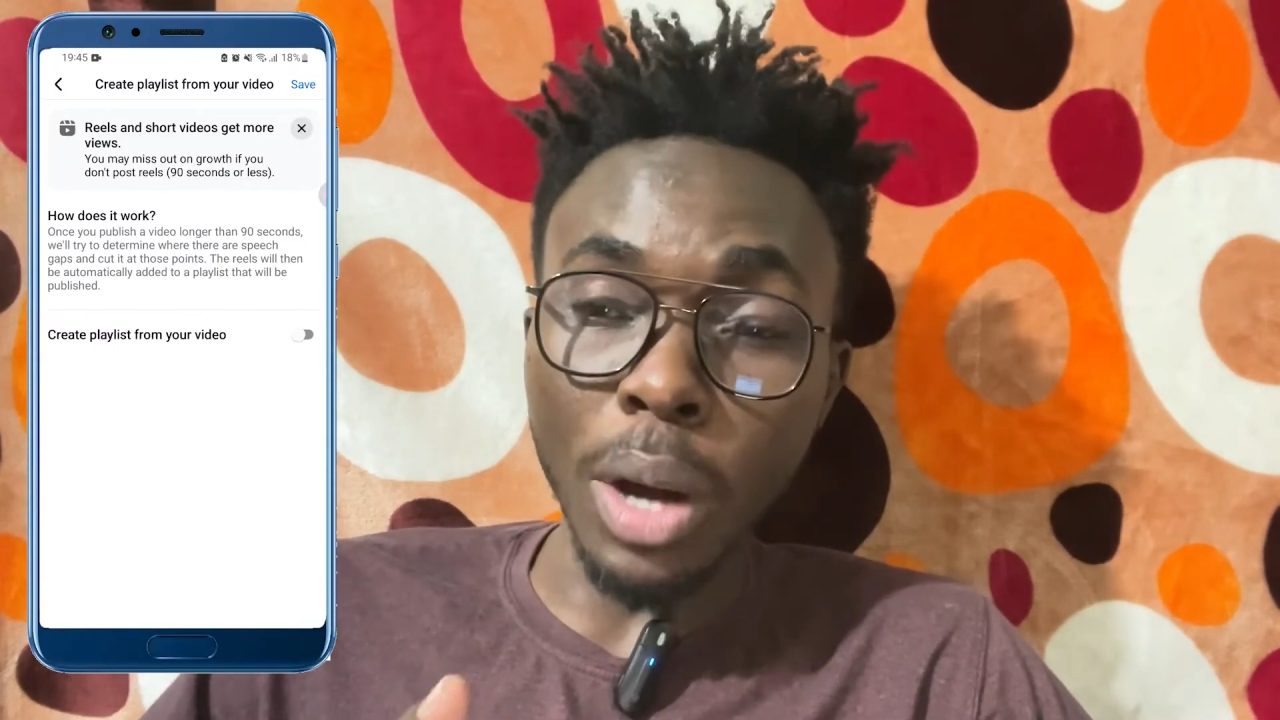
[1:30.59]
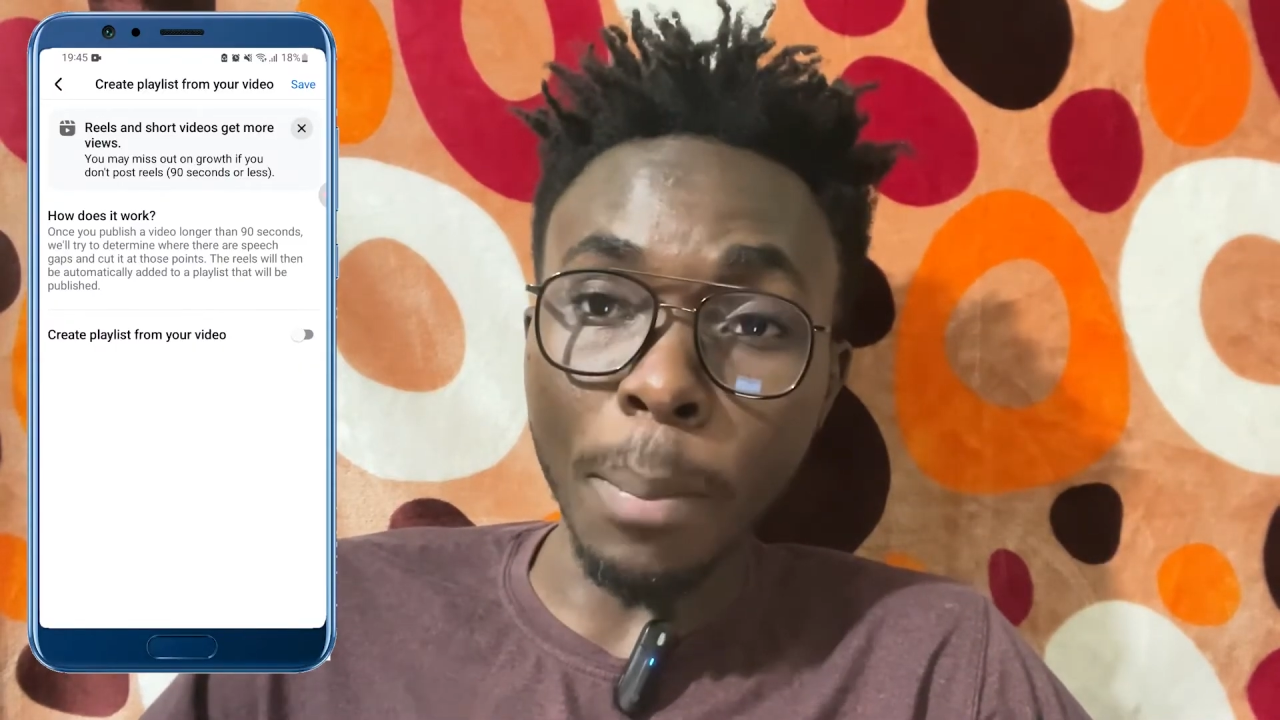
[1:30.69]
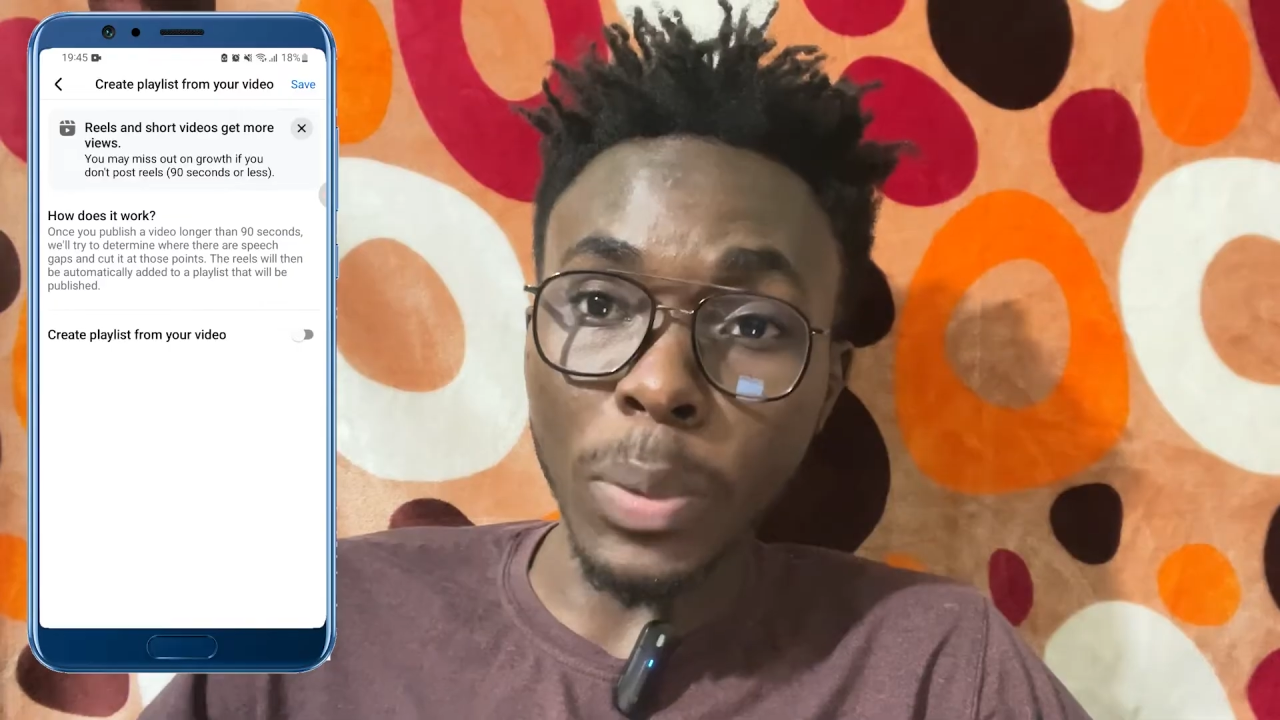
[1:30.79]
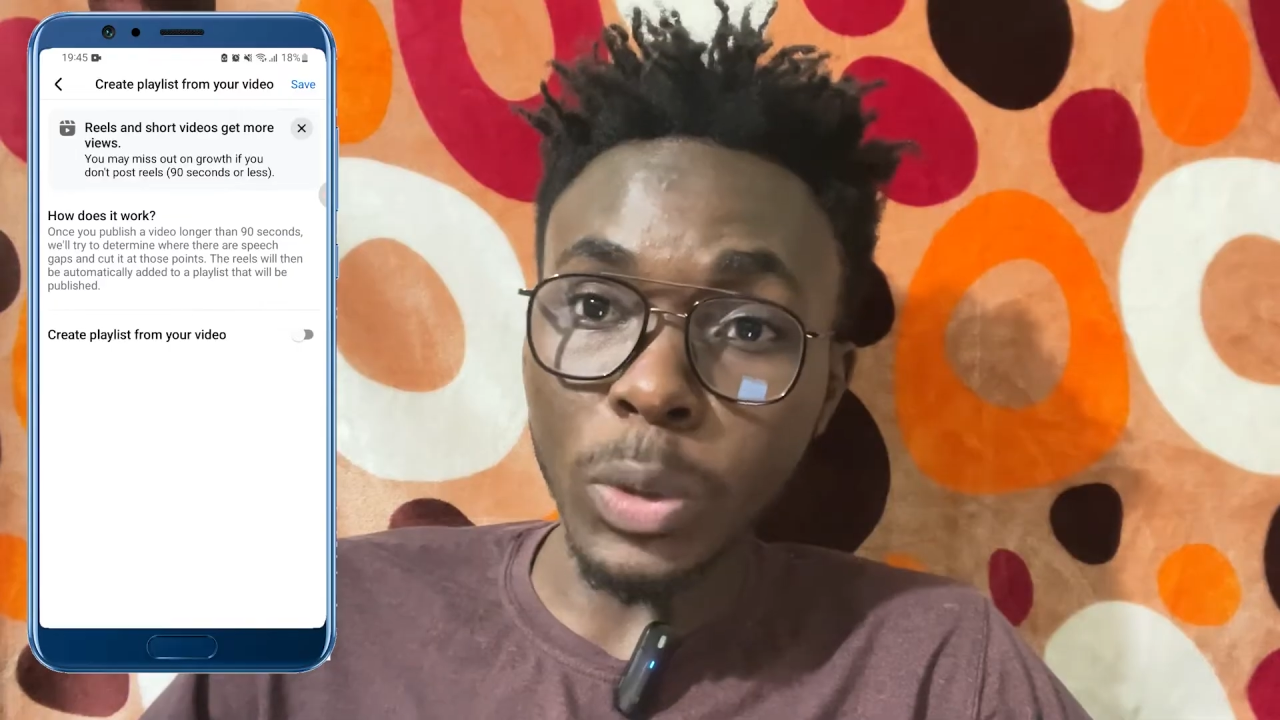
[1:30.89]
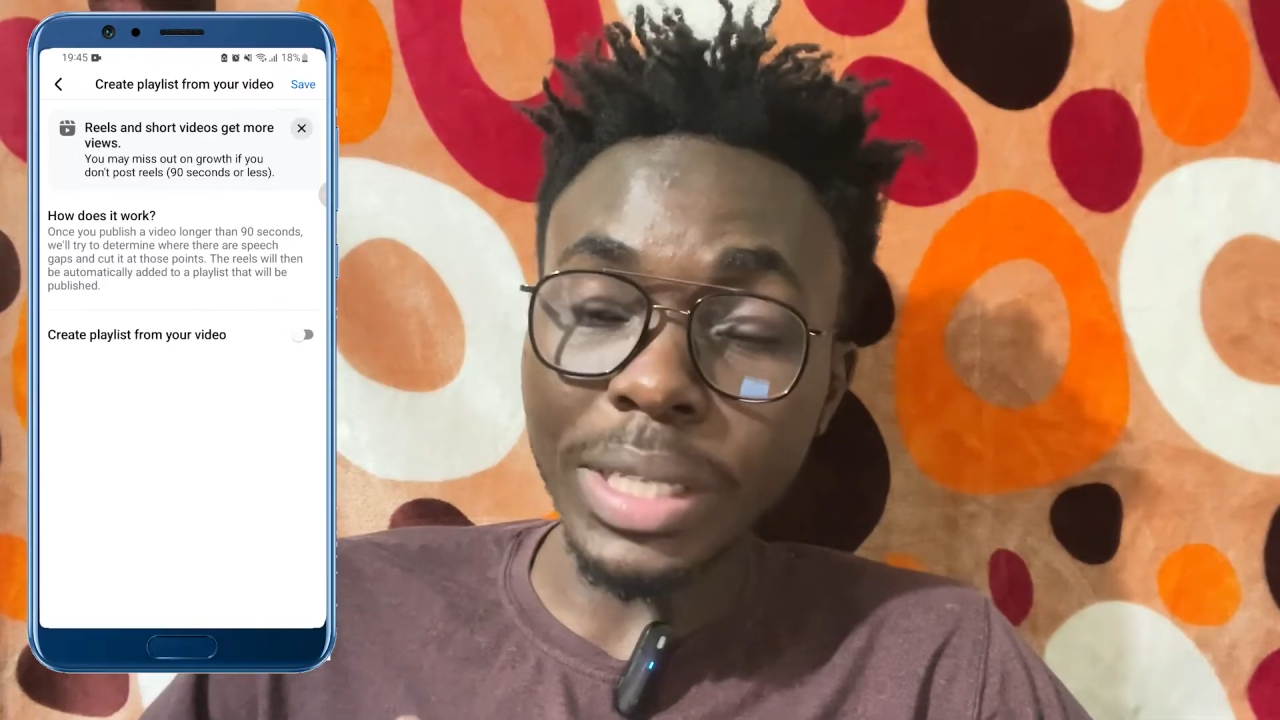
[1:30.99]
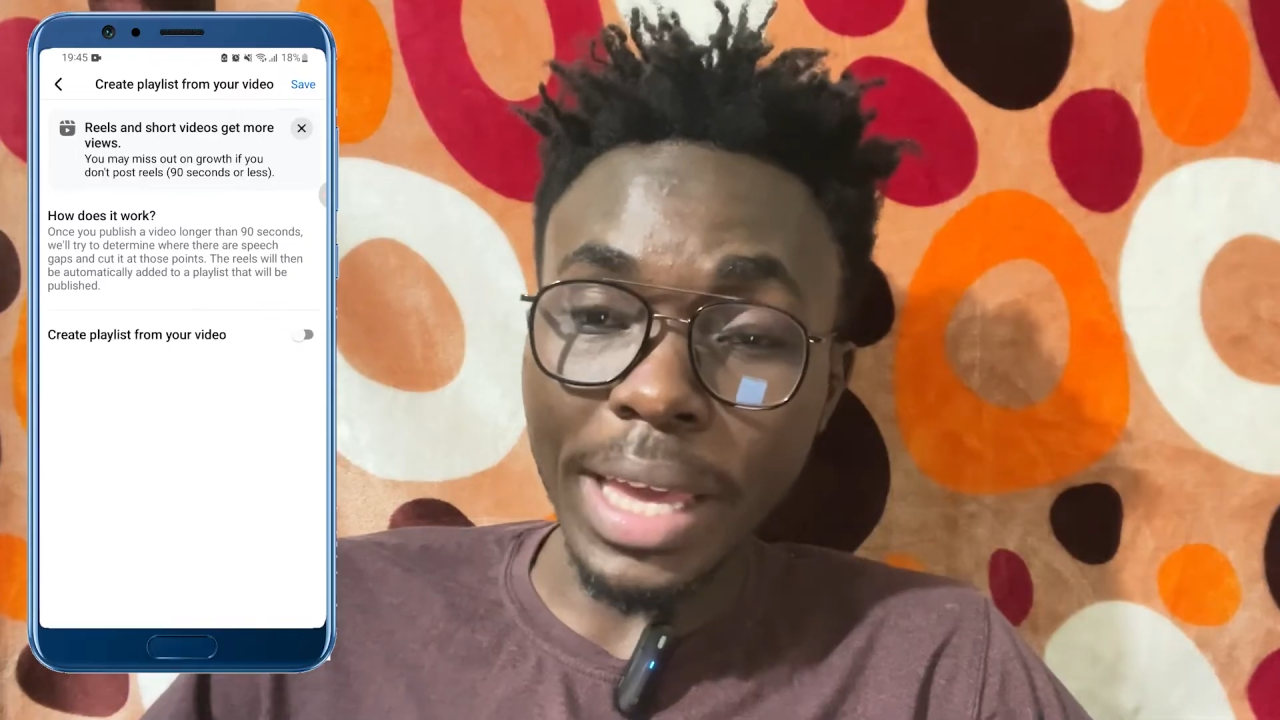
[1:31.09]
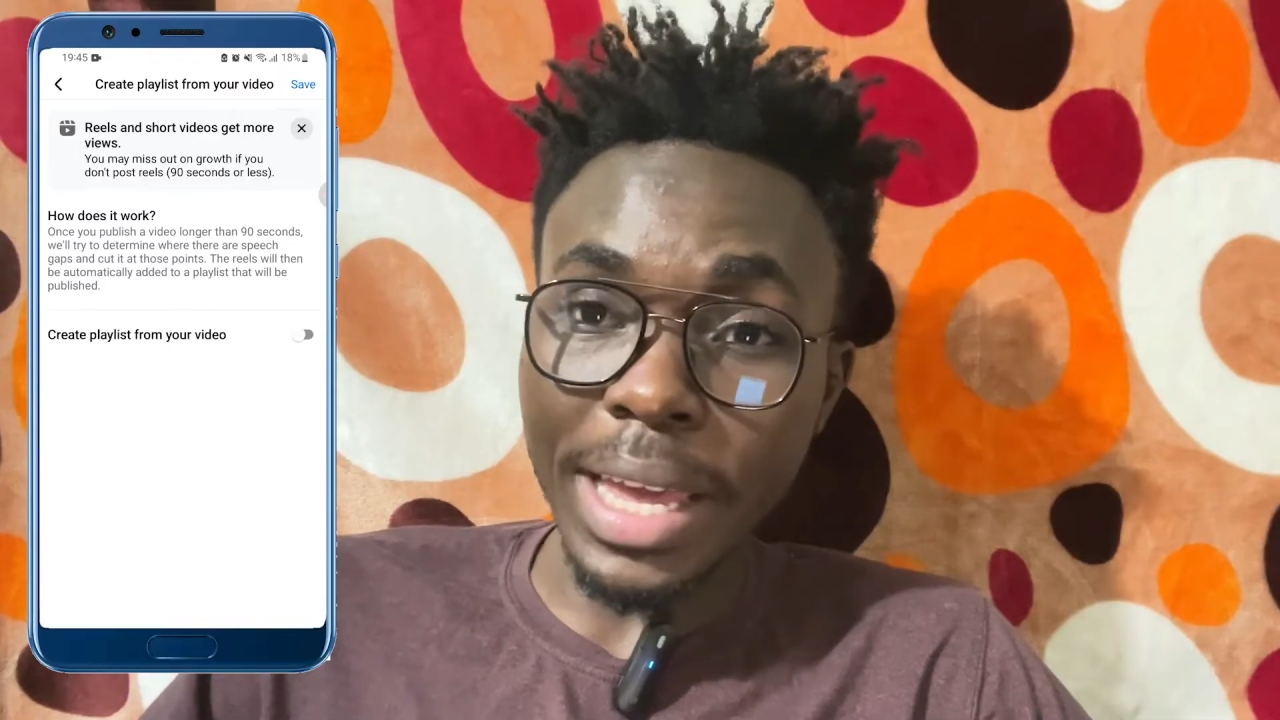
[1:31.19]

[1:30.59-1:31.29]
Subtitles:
upload